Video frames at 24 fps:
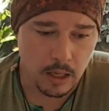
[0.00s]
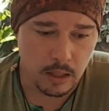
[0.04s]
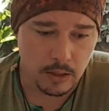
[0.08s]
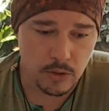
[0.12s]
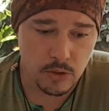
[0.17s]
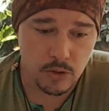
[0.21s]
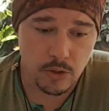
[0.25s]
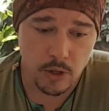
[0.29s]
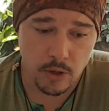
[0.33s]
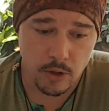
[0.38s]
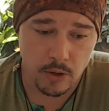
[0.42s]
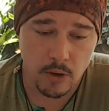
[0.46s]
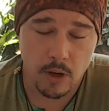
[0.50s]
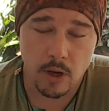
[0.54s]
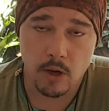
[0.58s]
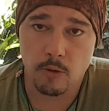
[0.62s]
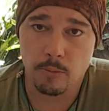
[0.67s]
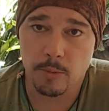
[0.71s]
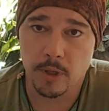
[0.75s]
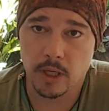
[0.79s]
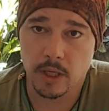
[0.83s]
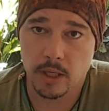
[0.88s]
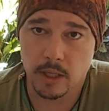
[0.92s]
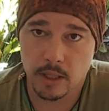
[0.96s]
So I'll
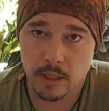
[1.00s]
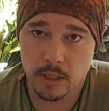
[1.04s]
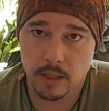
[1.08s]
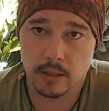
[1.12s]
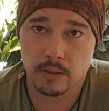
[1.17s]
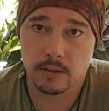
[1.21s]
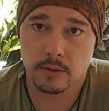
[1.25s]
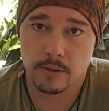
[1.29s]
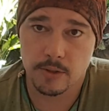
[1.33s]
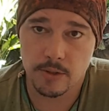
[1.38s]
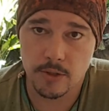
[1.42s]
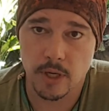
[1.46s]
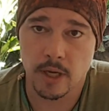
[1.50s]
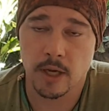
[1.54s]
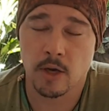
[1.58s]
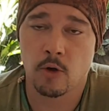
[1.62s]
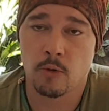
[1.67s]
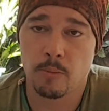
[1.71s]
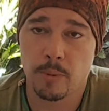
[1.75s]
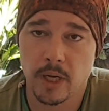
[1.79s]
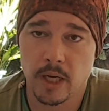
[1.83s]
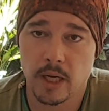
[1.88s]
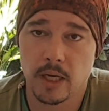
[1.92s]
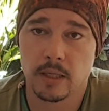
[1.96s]
be here to
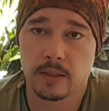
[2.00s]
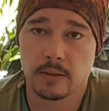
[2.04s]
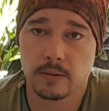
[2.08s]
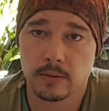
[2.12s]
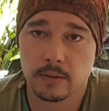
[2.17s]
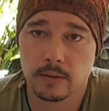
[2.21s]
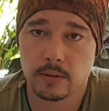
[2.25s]
help out.